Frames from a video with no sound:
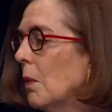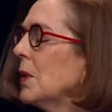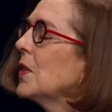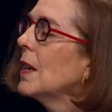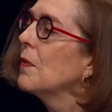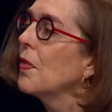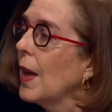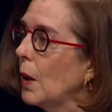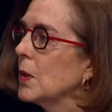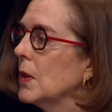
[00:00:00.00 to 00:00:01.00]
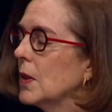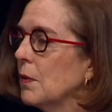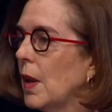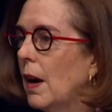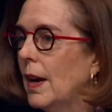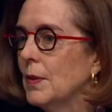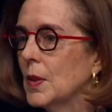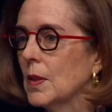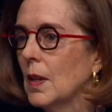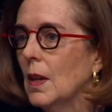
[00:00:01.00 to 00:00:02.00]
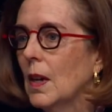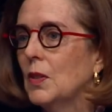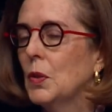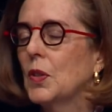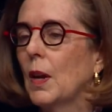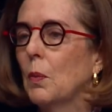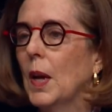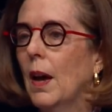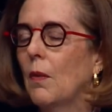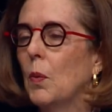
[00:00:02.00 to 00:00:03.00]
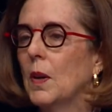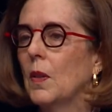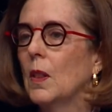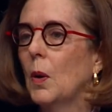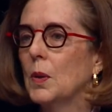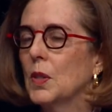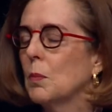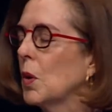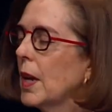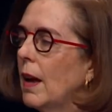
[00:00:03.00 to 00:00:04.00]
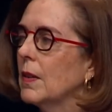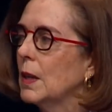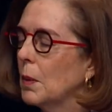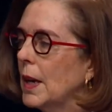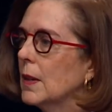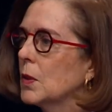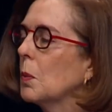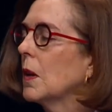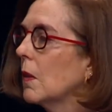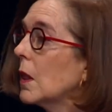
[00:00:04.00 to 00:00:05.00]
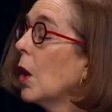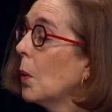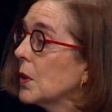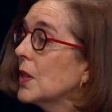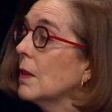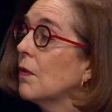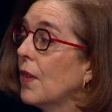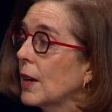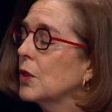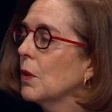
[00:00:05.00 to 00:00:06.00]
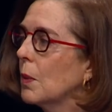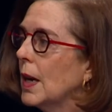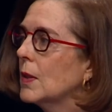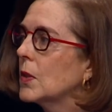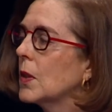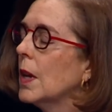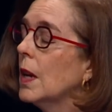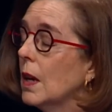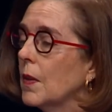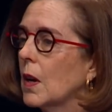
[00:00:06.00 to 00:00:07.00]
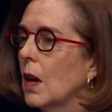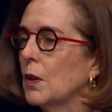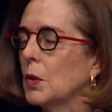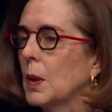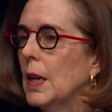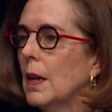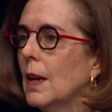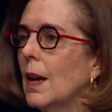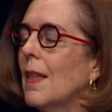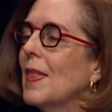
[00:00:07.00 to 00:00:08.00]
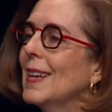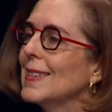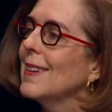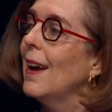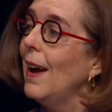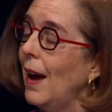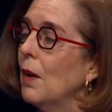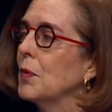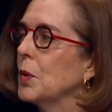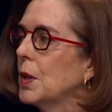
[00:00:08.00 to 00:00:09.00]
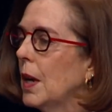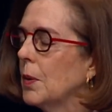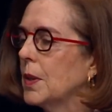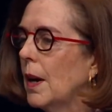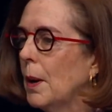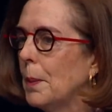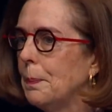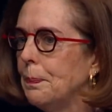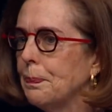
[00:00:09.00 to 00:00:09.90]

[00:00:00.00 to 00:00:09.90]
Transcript: We saved thousands of lives. As you said, we have one of the lowest mortality rates, one of the lowest infection rates in the country. That's after Delta.